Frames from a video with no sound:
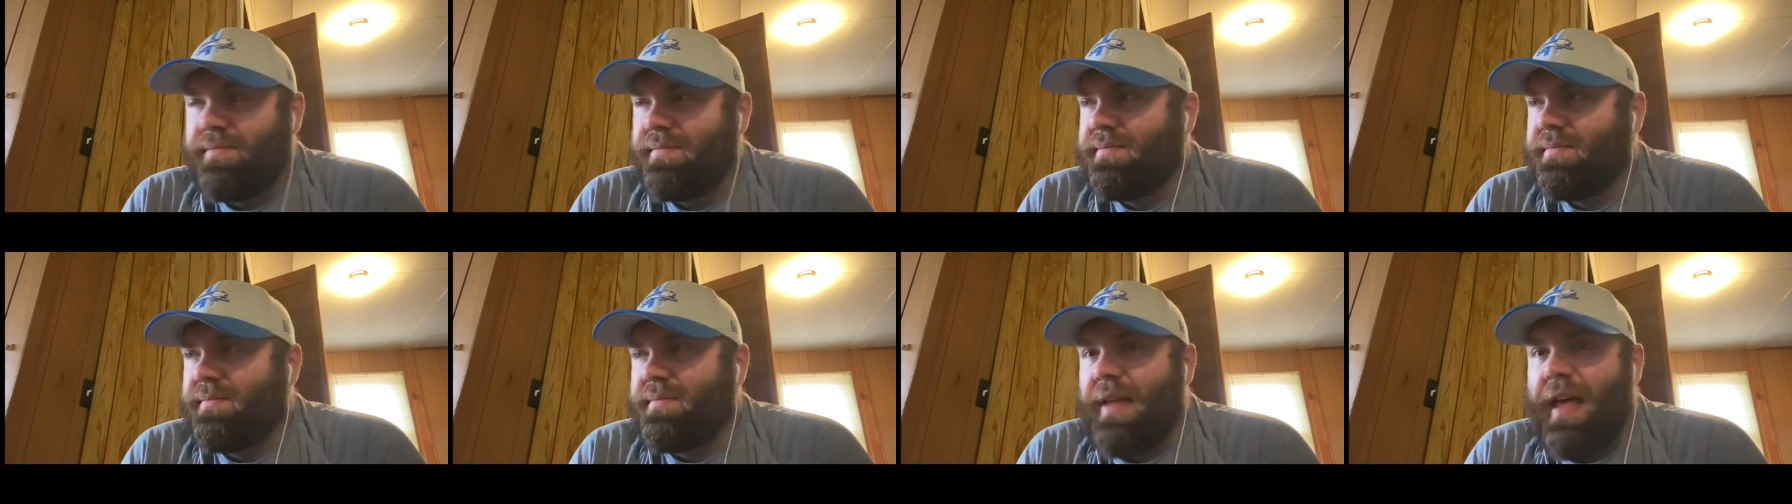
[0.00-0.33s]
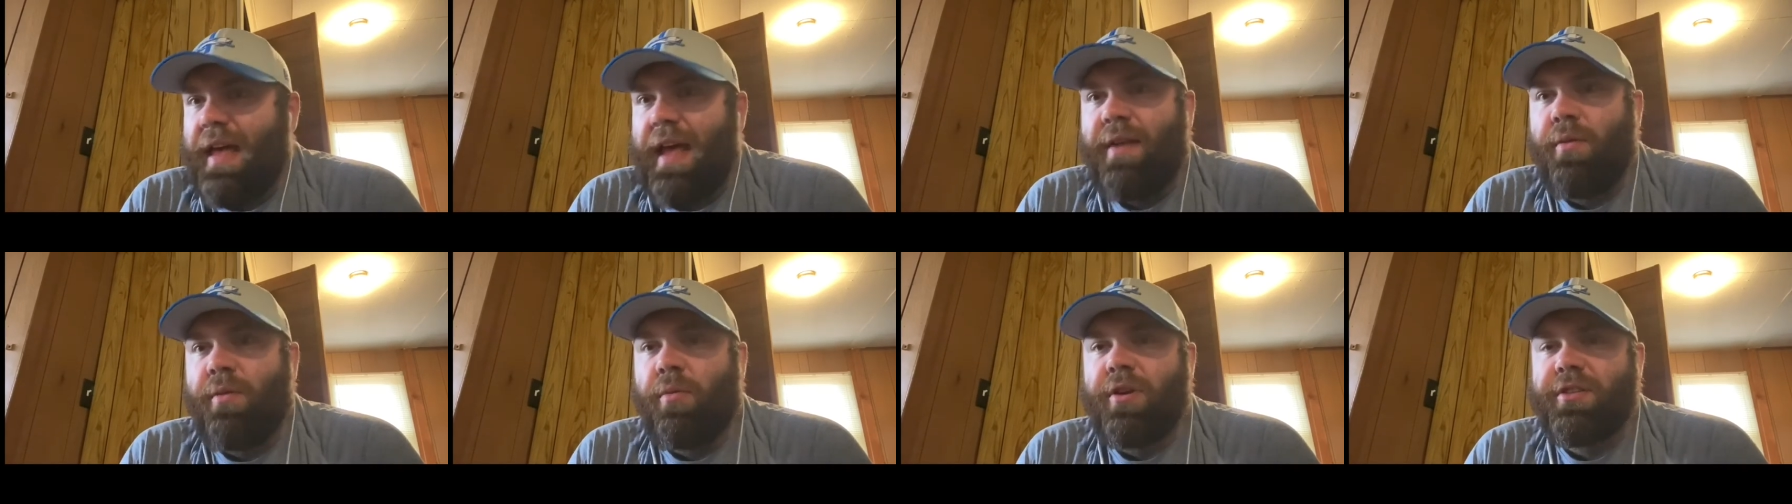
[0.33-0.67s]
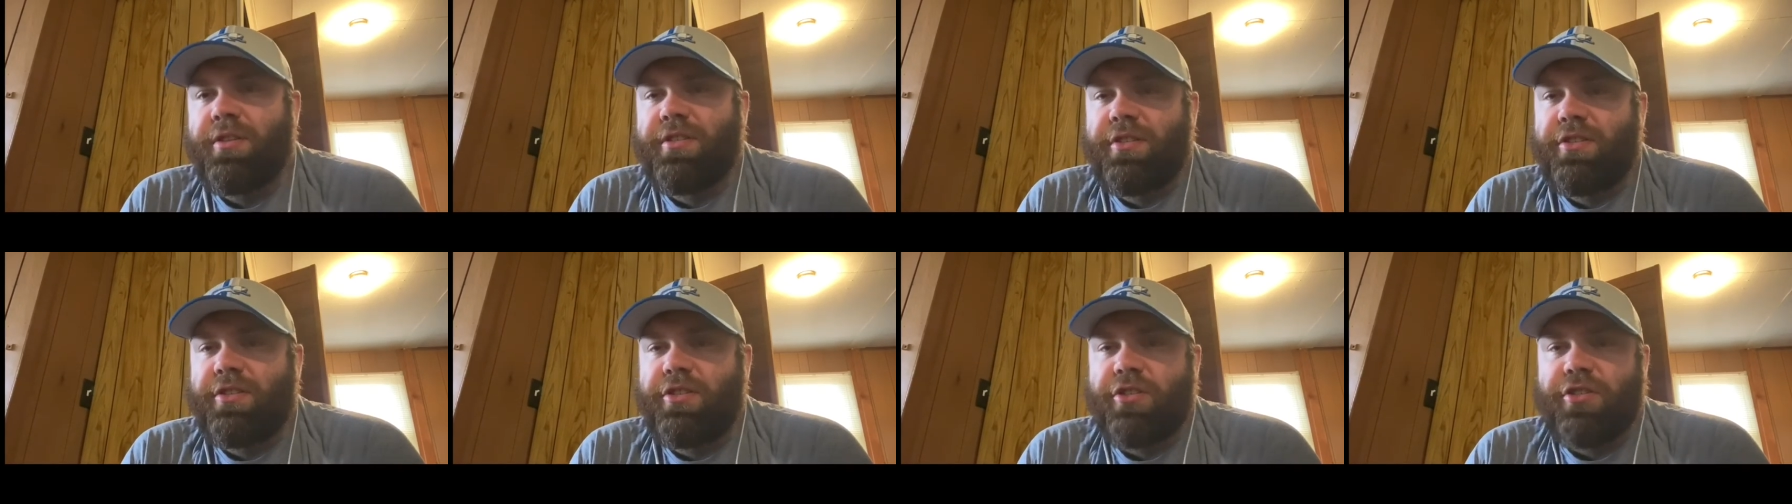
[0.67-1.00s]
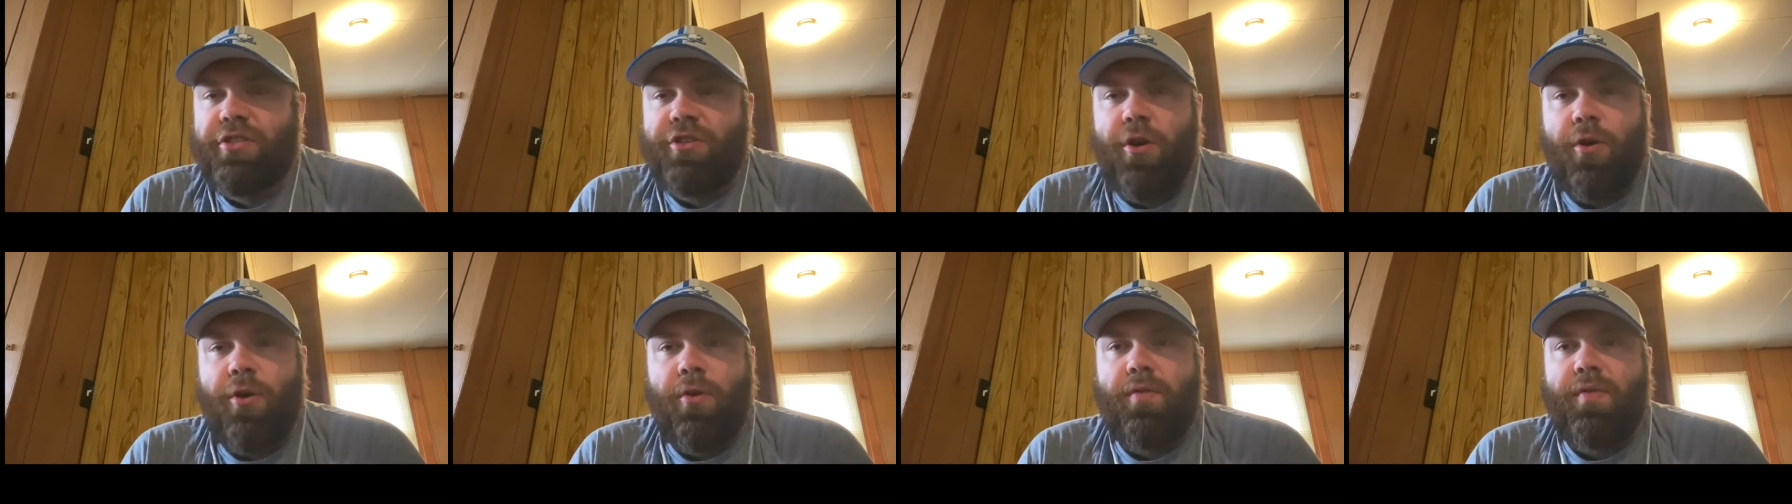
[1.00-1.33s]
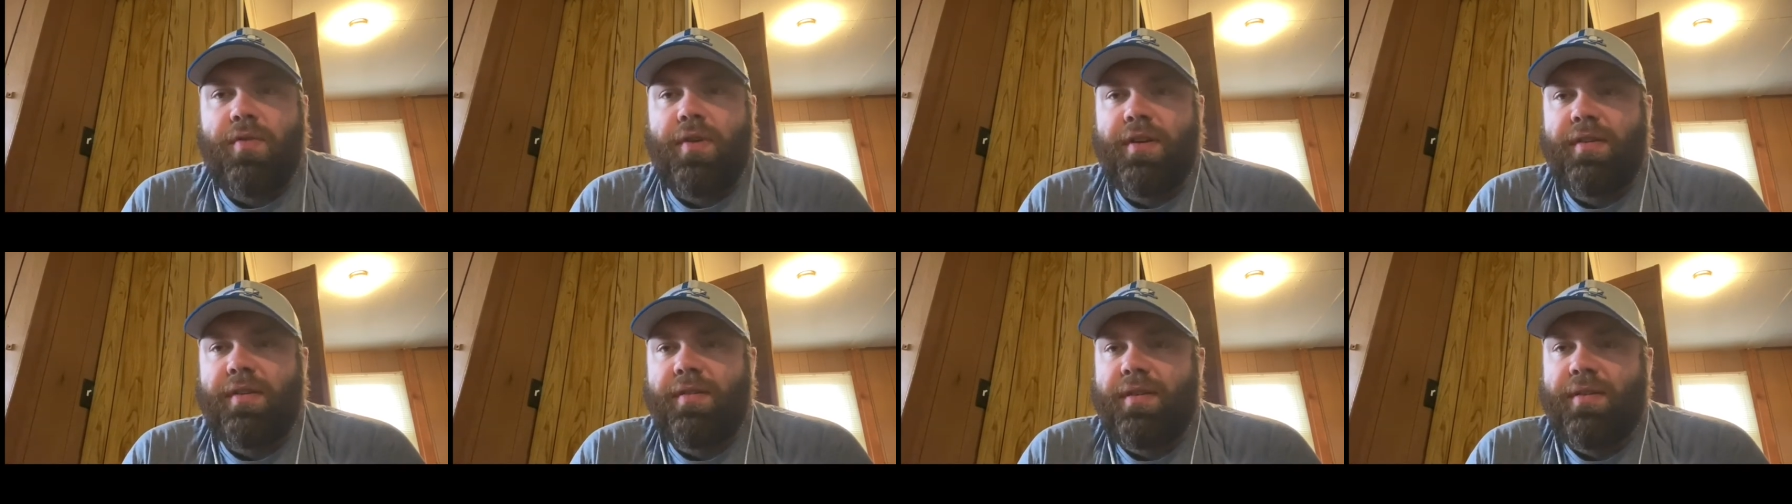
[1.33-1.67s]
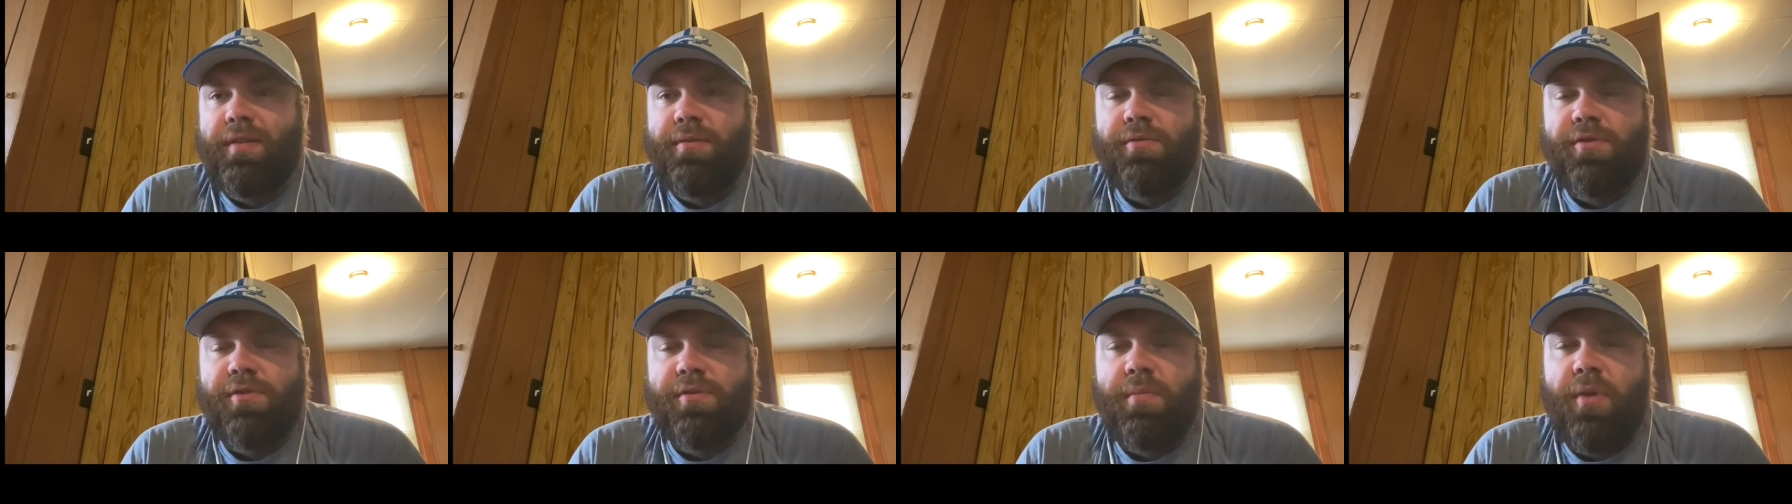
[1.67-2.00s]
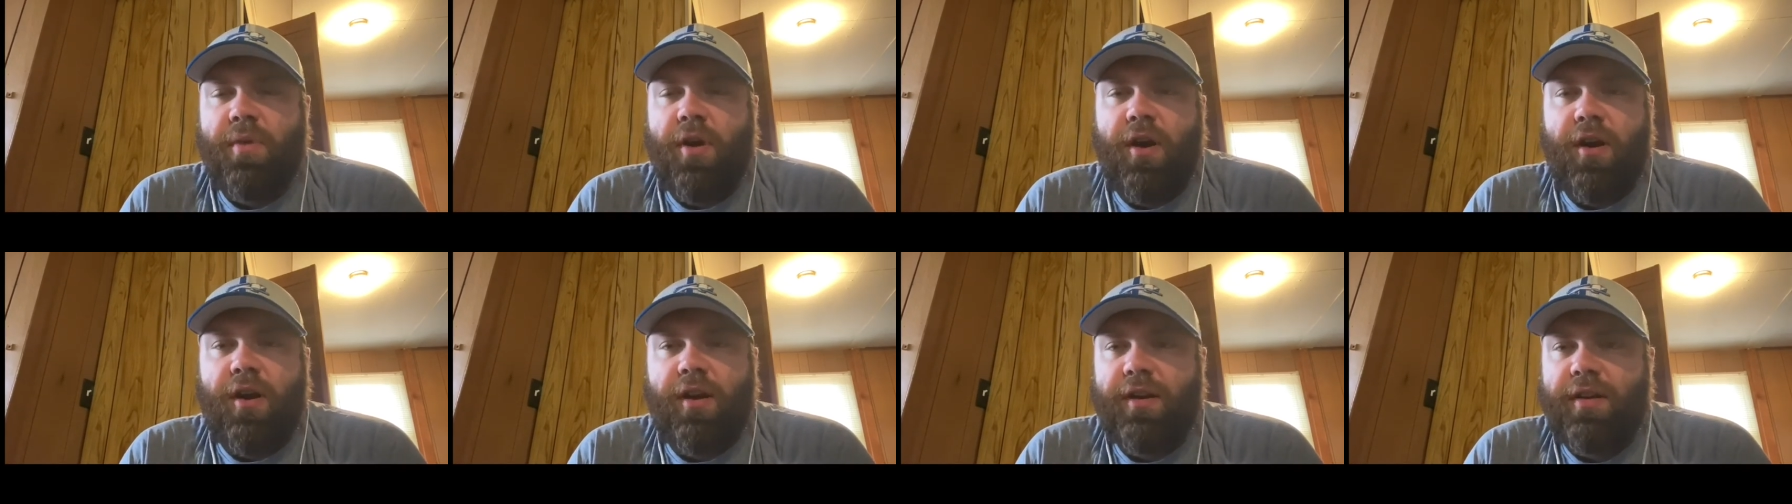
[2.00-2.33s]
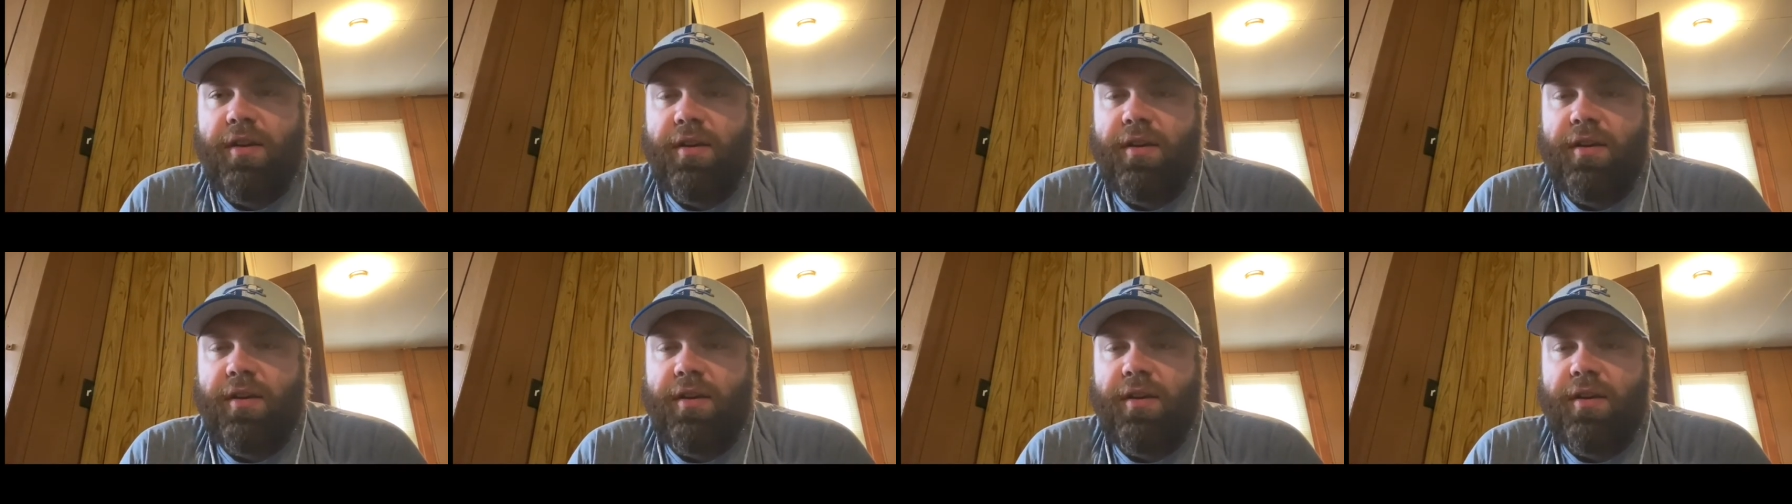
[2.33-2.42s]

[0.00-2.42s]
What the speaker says: it wasn't just COVID. It was Mark.